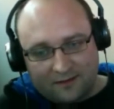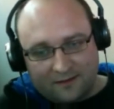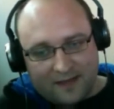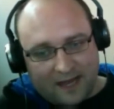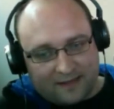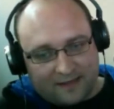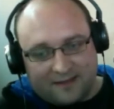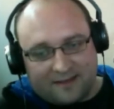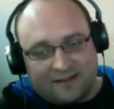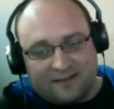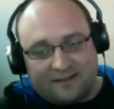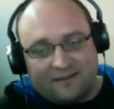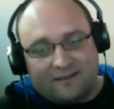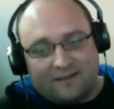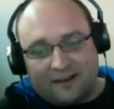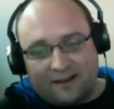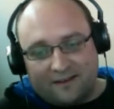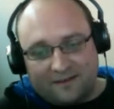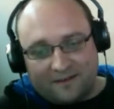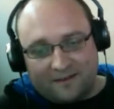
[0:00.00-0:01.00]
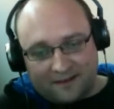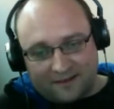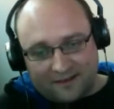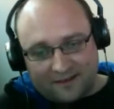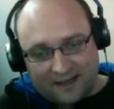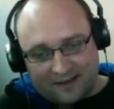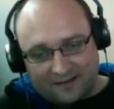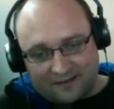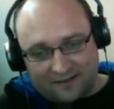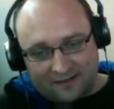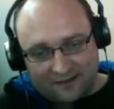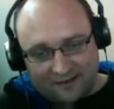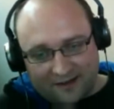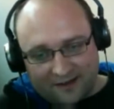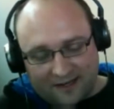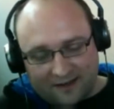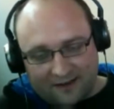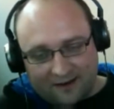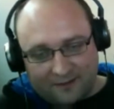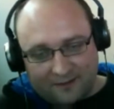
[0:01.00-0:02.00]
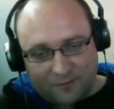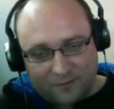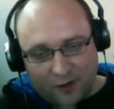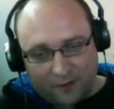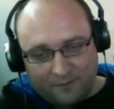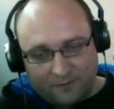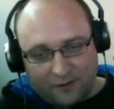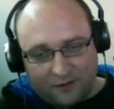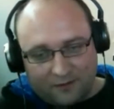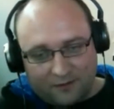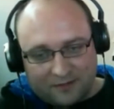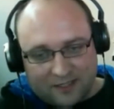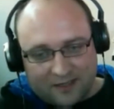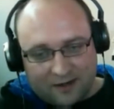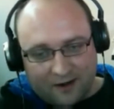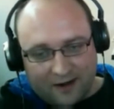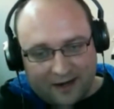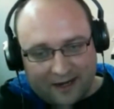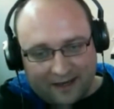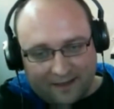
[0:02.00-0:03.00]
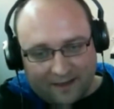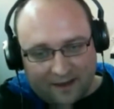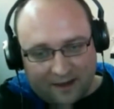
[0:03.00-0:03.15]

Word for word: That doesn't that like I'm not, not denying. Well, so